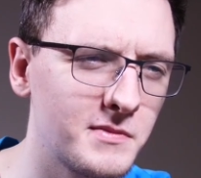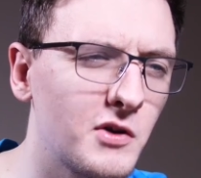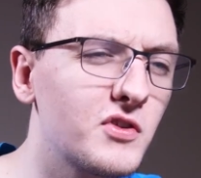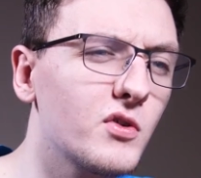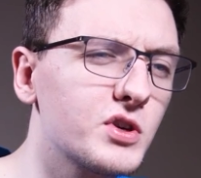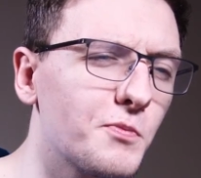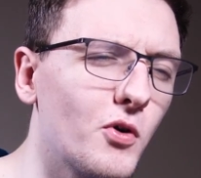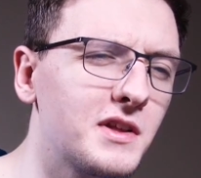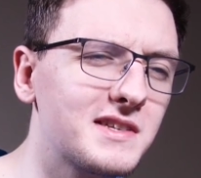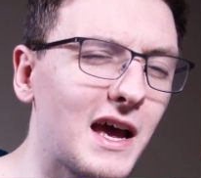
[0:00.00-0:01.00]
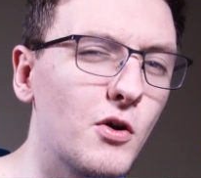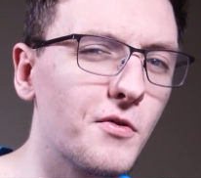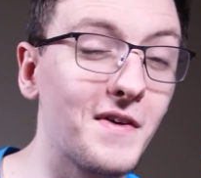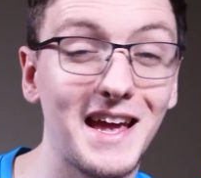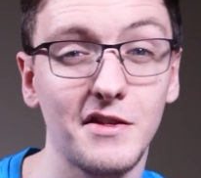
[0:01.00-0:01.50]
Now, 200 points out
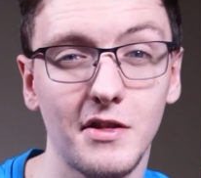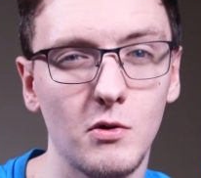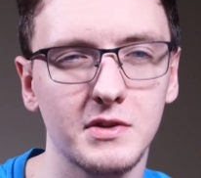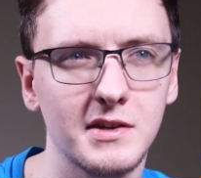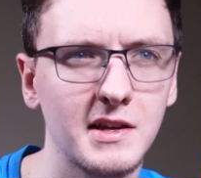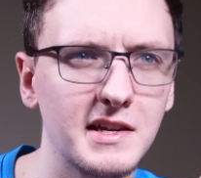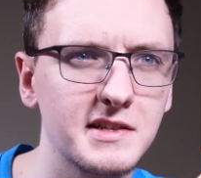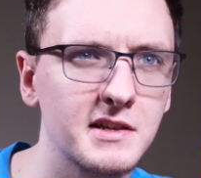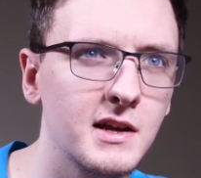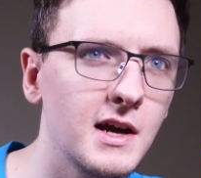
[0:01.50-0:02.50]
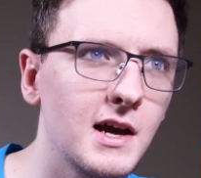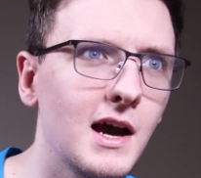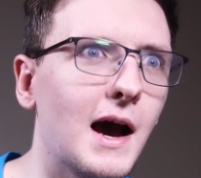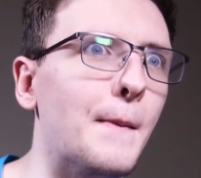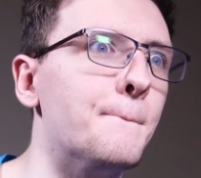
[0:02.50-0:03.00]
of 8,000 isn't
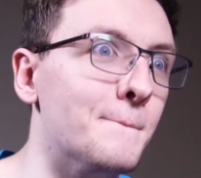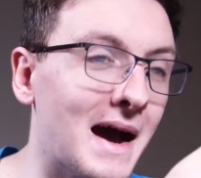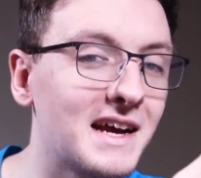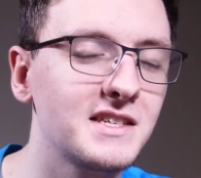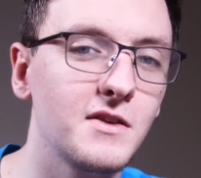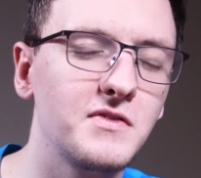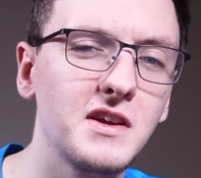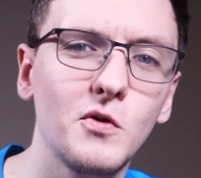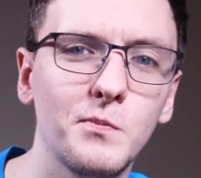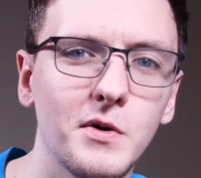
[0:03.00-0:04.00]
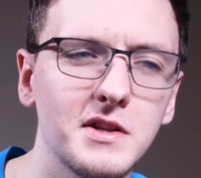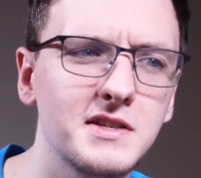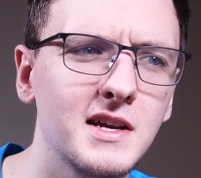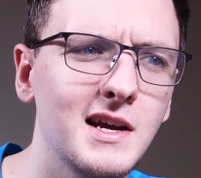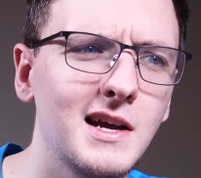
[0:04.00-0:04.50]
a massive deal,
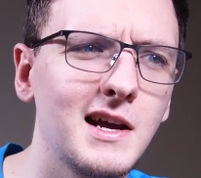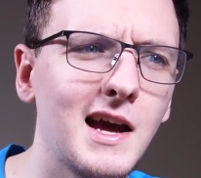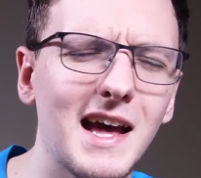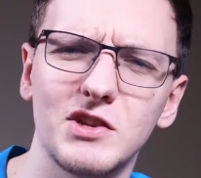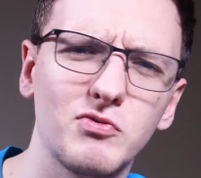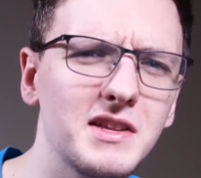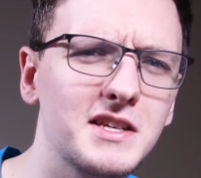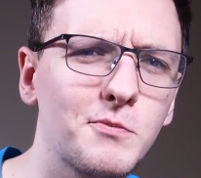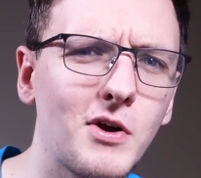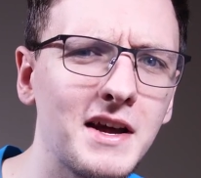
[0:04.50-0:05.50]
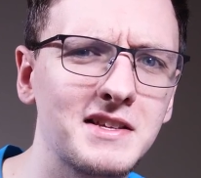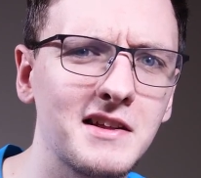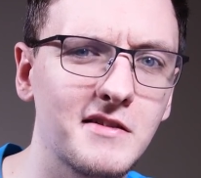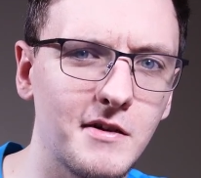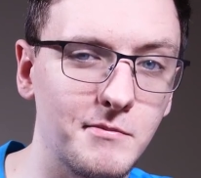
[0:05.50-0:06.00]
but it's really
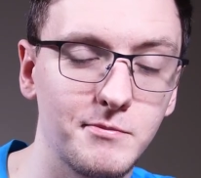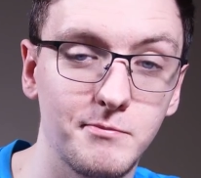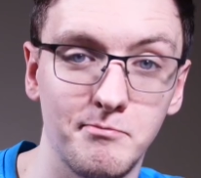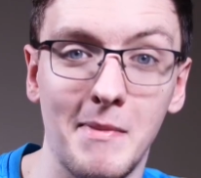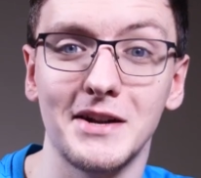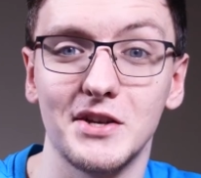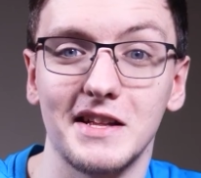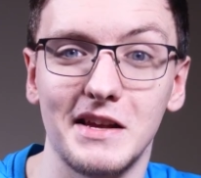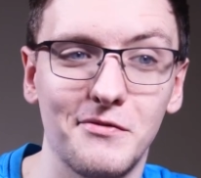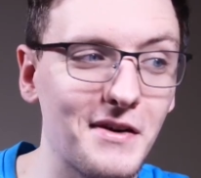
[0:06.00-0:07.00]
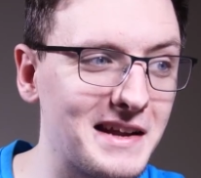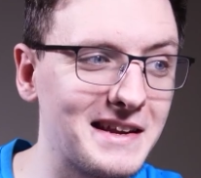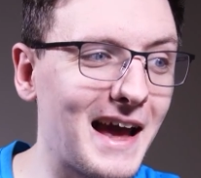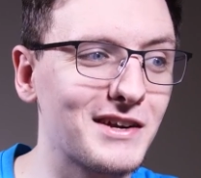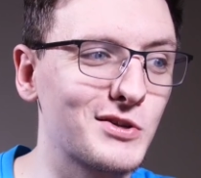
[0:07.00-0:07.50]
surprising to magically
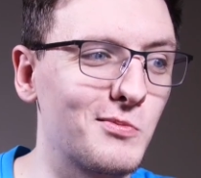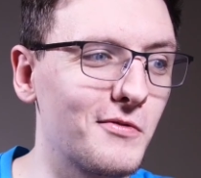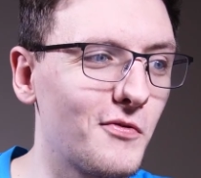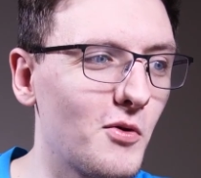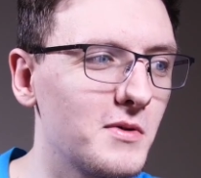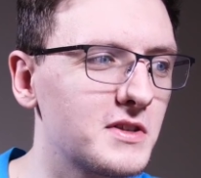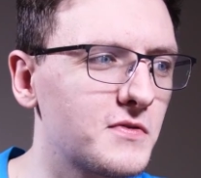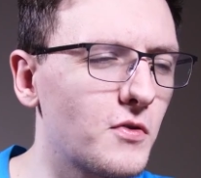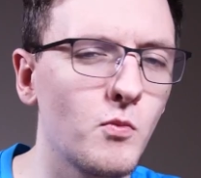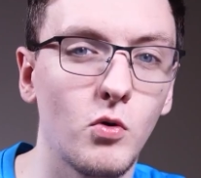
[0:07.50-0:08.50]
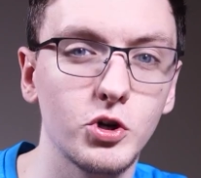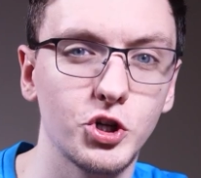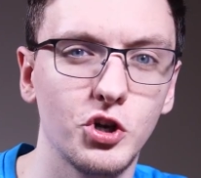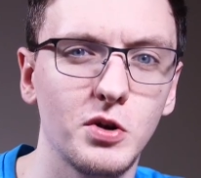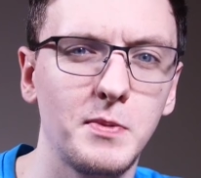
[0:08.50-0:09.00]
find extra performance from what
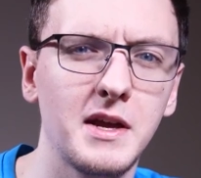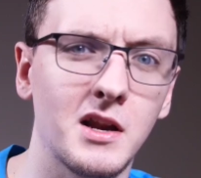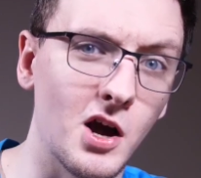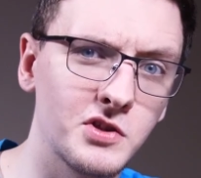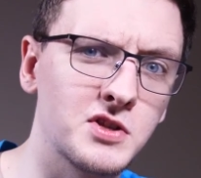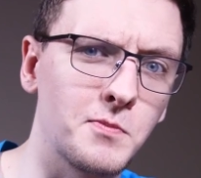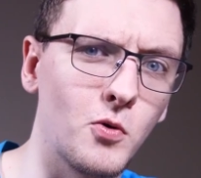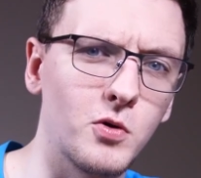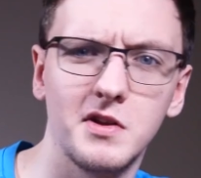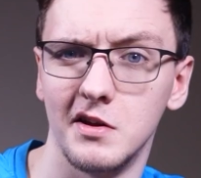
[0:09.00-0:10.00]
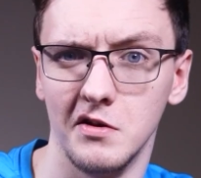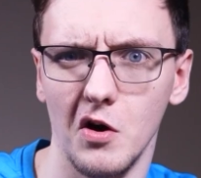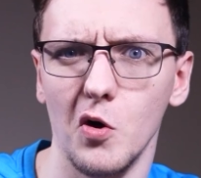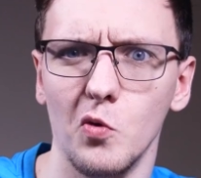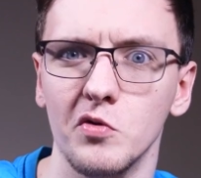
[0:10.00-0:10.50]
should an unsupported
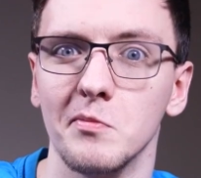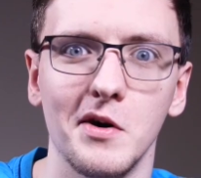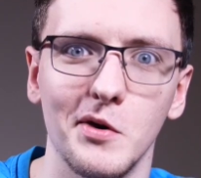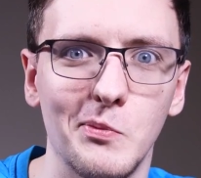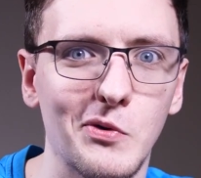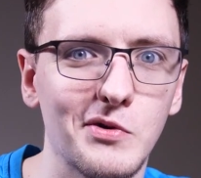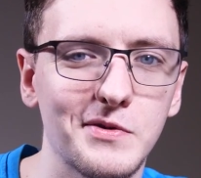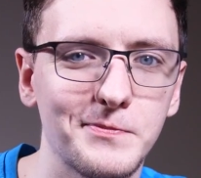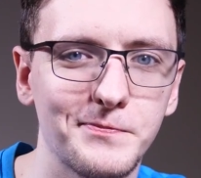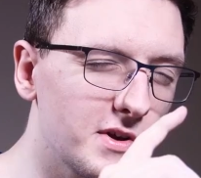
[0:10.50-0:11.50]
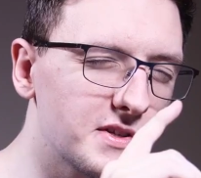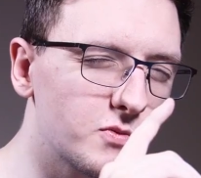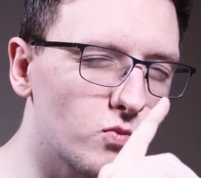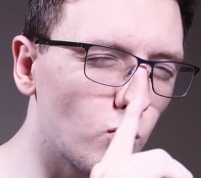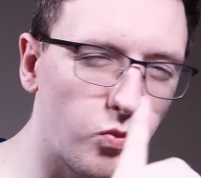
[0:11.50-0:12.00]
old motherboard. But there
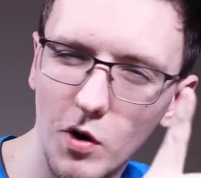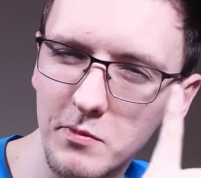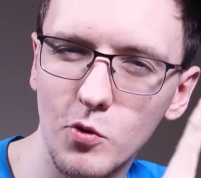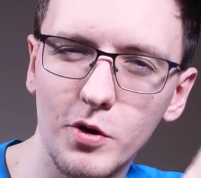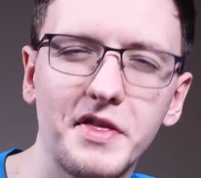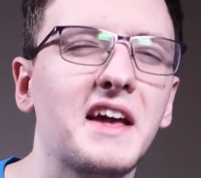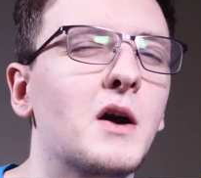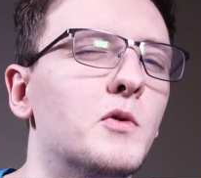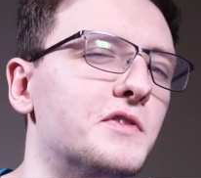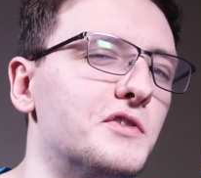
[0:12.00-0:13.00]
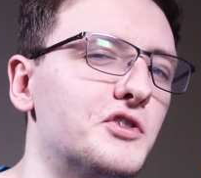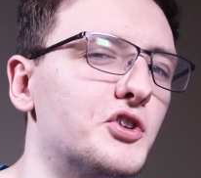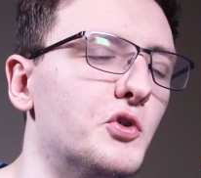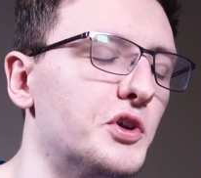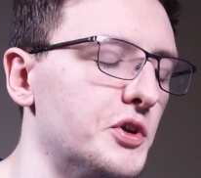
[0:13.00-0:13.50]
is one more thing I want to
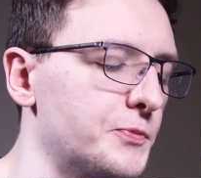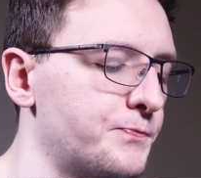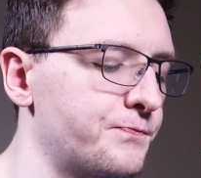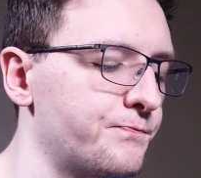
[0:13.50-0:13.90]
show you.